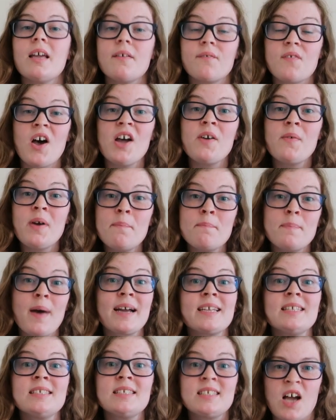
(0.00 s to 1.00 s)
If I went
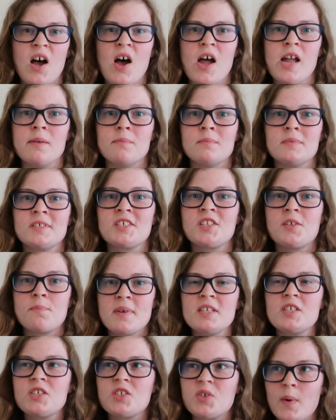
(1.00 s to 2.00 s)
back in time to the
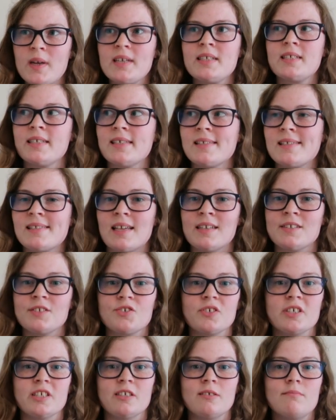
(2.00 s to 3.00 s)
mid-20th
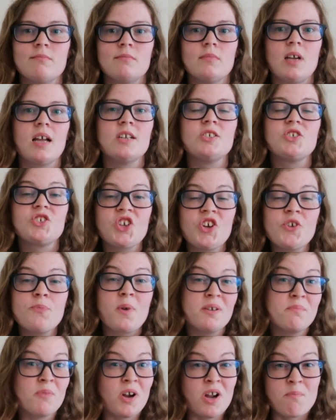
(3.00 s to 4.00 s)
century and showed
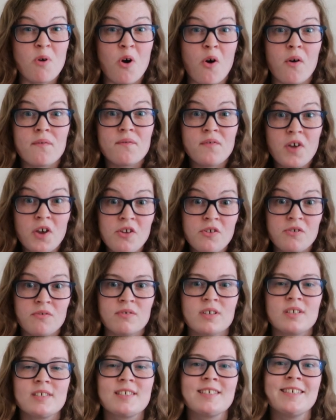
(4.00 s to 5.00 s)
my mobile phone
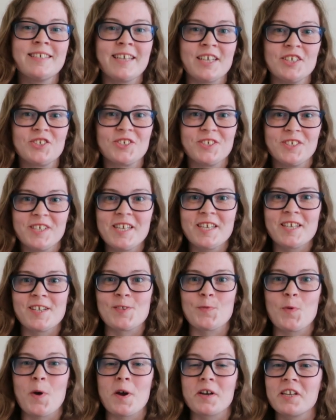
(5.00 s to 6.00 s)
to the
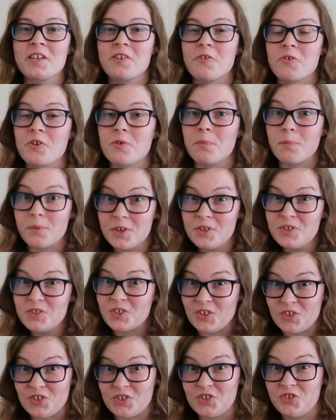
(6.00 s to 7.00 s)
engineers working on
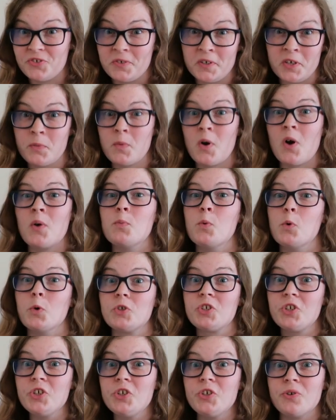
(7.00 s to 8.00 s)
computers during World War
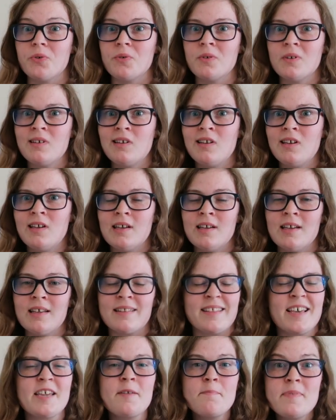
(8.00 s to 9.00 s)
II,
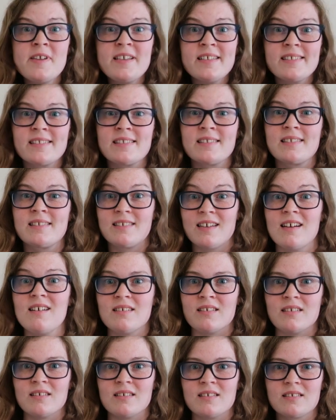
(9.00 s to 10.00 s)
they'd be
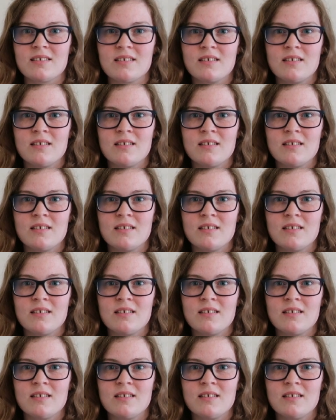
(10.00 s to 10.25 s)
stunned.